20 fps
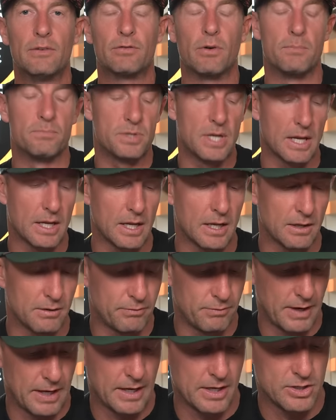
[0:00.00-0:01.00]
from taking
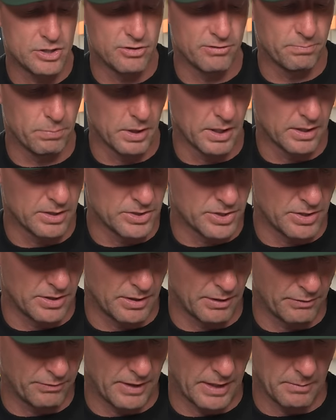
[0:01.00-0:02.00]
advantage of players
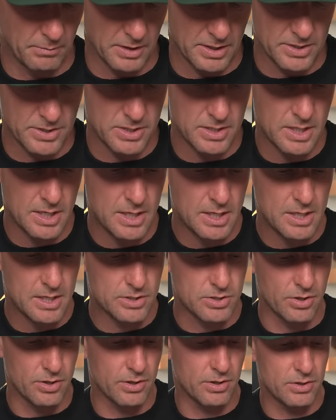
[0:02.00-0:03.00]
and their families.
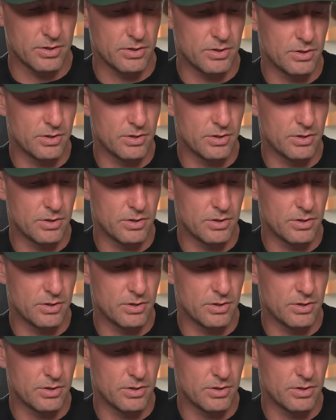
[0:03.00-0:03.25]
So,